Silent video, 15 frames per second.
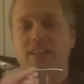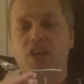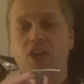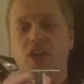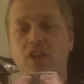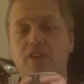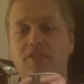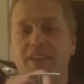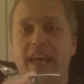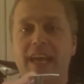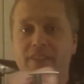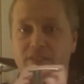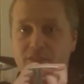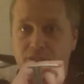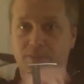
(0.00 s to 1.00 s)
curved
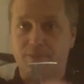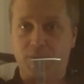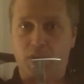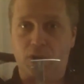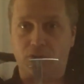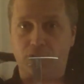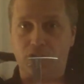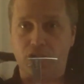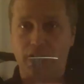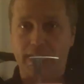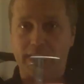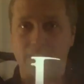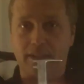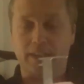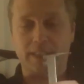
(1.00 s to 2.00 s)
ends on the
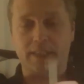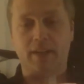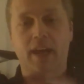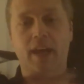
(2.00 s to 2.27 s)
chain guide.